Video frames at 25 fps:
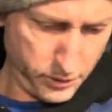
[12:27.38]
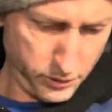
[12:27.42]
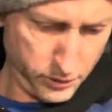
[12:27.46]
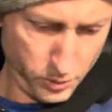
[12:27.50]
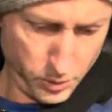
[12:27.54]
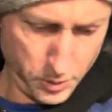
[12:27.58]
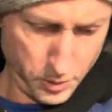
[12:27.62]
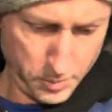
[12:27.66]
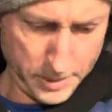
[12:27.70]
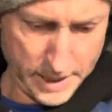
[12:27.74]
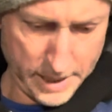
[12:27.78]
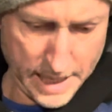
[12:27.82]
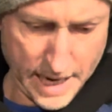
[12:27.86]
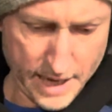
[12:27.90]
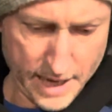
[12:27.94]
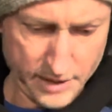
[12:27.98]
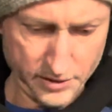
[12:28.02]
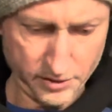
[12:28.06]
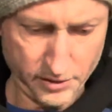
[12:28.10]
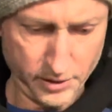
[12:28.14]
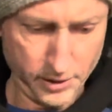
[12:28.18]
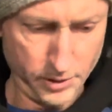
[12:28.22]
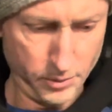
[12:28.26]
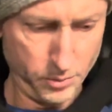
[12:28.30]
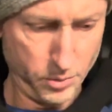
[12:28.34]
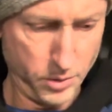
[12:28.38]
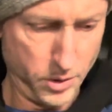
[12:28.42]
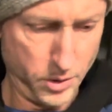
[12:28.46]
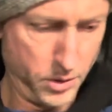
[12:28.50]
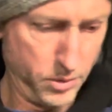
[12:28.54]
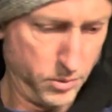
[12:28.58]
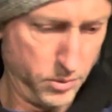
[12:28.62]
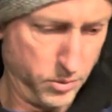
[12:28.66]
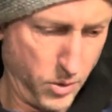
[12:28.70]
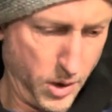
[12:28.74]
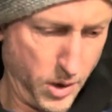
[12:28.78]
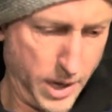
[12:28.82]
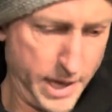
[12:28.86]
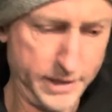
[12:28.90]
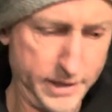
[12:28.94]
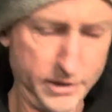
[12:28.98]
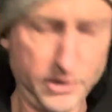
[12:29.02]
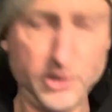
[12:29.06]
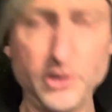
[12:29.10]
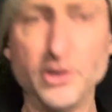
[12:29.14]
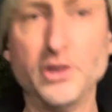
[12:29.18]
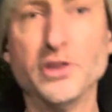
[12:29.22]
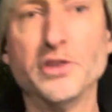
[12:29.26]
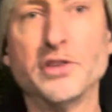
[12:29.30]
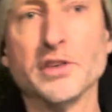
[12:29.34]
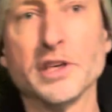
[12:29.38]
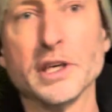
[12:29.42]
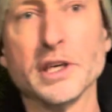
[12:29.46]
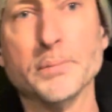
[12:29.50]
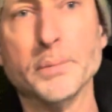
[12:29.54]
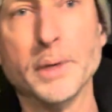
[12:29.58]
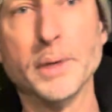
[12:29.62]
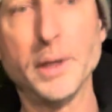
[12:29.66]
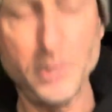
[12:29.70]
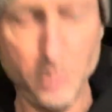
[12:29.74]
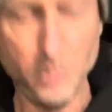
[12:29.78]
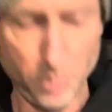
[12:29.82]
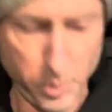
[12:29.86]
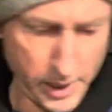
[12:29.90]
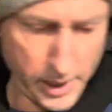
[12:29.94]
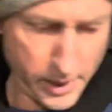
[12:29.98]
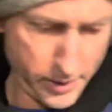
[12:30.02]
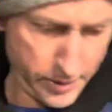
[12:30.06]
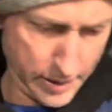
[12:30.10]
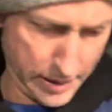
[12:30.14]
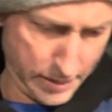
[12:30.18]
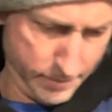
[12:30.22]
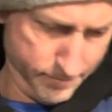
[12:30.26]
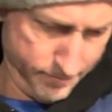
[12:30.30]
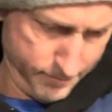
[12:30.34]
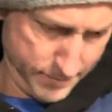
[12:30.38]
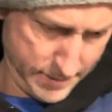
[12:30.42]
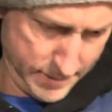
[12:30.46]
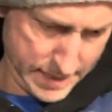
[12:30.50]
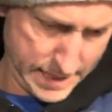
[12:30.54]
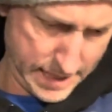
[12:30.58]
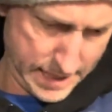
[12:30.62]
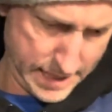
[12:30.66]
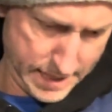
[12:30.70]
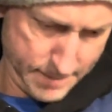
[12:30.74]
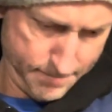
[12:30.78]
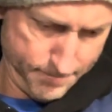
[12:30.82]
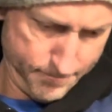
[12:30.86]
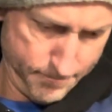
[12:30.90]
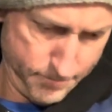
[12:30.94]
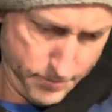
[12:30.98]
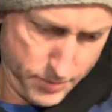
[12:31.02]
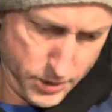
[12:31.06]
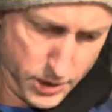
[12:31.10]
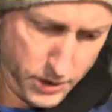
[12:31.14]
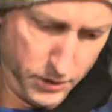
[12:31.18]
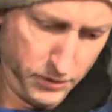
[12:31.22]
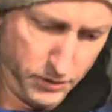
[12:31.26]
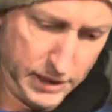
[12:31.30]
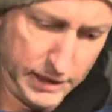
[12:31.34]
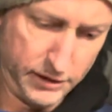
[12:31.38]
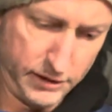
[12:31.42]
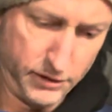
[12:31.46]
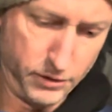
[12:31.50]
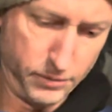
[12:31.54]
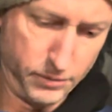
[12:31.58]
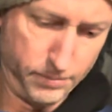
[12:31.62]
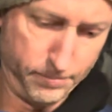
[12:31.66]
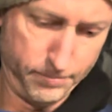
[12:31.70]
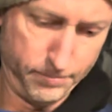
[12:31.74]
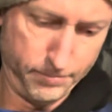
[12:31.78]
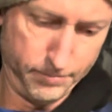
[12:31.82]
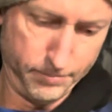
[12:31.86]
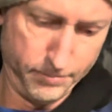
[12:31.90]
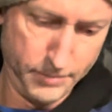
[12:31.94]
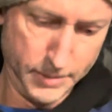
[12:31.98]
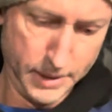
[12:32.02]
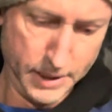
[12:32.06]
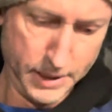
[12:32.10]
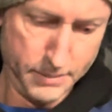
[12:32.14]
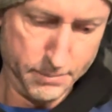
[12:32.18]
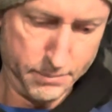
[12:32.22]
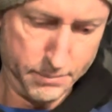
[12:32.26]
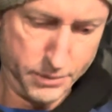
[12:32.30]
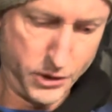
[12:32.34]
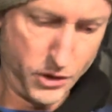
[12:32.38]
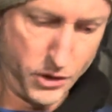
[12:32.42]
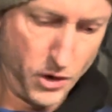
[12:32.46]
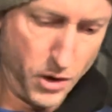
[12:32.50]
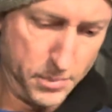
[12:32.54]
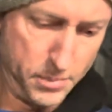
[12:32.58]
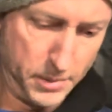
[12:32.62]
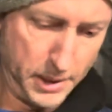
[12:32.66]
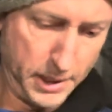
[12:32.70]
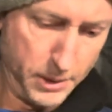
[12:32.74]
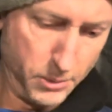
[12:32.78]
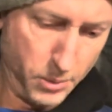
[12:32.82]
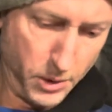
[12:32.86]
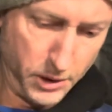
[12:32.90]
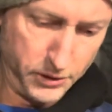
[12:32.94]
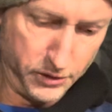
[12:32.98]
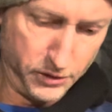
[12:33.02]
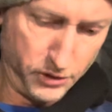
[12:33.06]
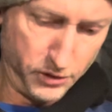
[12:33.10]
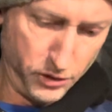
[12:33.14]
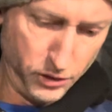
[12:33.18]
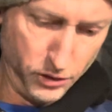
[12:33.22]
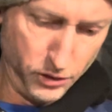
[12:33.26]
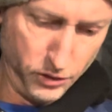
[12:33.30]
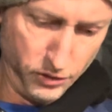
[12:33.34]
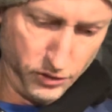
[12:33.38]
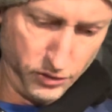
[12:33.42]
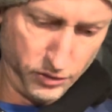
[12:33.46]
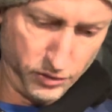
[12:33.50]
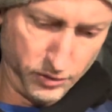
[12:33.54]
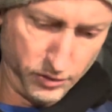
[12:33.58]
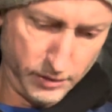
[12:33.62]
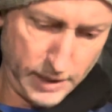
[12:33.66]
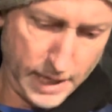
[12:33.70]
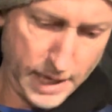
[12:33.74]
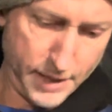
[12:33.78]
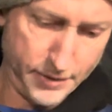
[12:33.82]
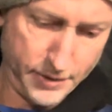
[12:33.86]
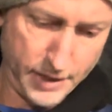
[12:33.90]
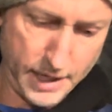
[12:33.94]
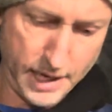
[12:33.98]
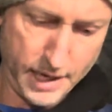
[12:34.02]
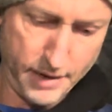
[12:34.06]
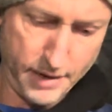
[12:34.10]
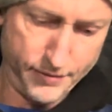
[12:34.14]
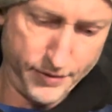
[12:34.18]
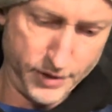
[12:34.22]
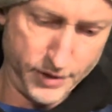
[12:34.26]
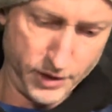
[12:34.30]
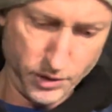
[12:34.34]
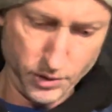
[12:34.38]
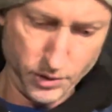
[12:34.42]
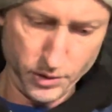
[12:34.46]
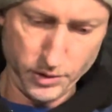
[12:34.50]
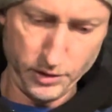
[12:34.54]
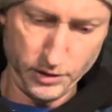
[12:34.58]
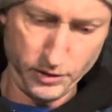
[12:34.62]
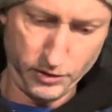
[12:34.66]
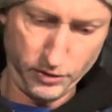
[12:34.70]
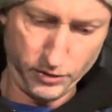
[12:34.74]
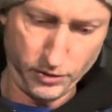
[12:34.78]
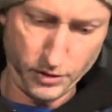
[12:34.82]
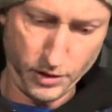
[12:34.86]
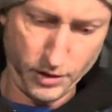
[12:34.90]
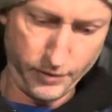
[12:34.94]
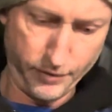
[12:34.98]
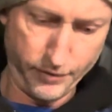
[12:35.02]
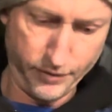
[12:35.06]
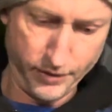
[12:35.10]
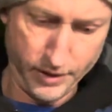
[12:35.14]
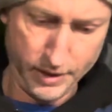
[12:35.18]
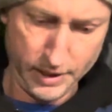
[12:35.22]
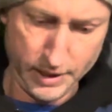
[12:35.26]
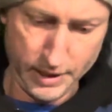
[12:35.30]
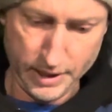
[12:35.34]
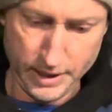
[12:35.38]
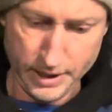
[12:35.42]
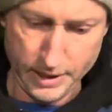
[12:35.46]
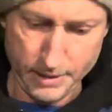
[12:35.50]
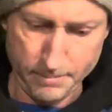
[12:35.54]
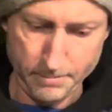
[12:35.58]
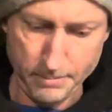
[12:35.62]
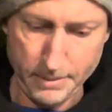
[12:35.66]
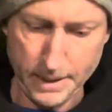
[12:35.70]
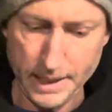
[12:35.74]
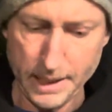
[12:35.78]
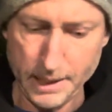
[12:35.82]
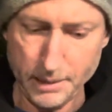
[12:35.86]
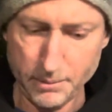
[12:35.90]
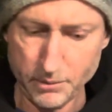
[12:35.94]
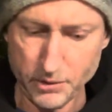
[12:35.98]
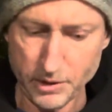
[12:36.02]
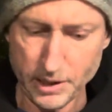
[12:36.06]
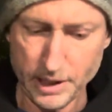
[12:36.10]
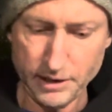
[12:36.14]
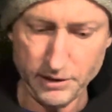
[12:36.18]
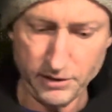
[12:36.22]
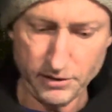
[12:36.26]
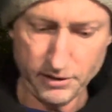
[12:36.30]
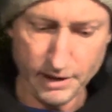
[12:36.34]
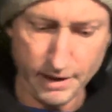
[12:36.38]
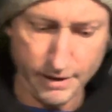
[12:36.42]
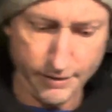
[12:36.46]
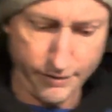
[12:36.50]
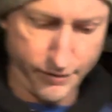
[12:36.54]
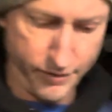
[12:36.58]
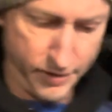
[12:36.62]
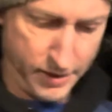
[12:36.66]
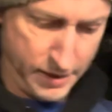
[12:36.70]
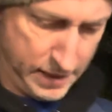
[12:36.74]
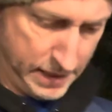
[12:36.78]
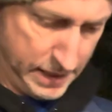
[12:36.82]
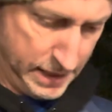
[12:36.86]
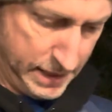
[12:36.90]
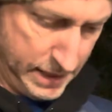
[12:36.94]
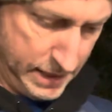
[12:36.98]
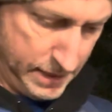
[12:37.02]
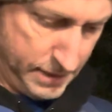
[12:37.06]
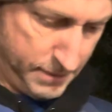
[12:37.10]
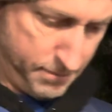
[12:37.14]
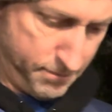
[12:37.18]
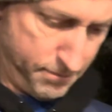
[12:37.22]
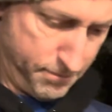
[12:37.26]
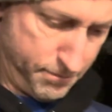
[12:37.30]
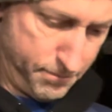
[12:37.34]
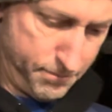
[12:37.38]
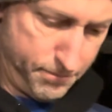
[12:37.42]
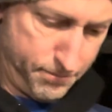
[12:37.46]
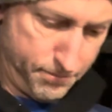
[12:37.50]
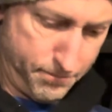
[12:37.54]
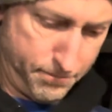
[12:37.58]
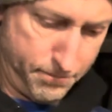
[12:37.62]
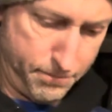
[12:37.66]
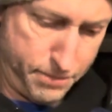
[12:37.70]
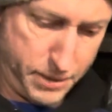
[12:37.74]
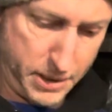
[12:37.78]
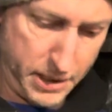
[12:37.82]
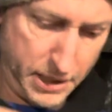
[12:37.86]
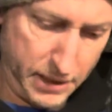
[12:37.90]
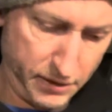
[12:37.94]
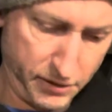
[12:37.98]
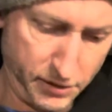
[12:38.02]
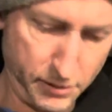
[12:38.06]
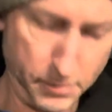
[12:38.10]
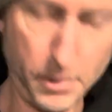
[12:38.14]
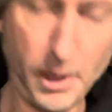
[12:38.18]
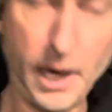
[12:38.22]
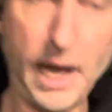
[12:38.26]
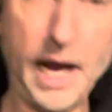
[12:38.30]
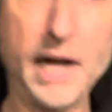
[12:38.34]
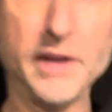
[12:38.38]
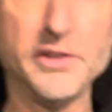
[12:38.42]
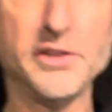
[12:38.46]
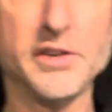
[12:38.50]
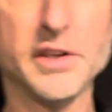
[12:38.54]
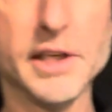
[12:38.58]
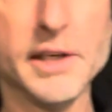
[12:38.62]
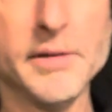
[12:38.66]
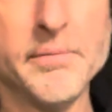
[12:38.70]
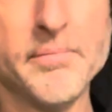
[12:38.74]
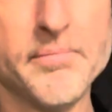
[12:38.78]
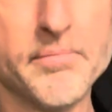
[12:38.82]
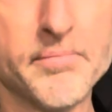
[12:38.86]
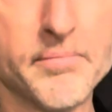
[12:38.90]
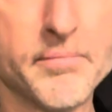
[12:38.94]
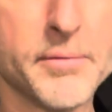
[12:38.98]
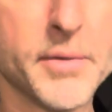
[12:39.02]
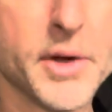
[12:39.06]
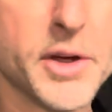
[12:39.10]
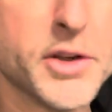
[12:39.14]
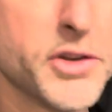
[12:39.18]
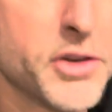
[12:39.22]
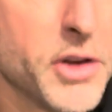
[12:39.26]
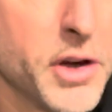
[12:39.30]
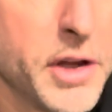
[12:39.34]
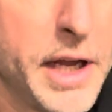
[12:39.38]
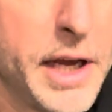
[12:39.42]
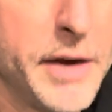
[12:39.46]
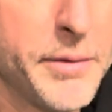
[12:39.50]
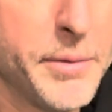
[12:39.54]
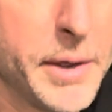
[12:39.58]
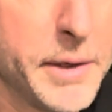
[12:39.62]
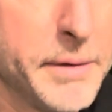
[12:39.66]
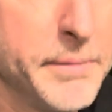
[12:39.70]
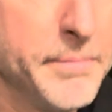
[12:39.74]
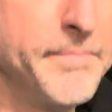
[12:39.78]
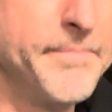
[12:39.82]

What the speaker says: would be asking, well, why aren't you using a MIG welder? Because that's predominantly what's used out there for doing this sort of medium grade stuff. Pretty simple answer, don't have one.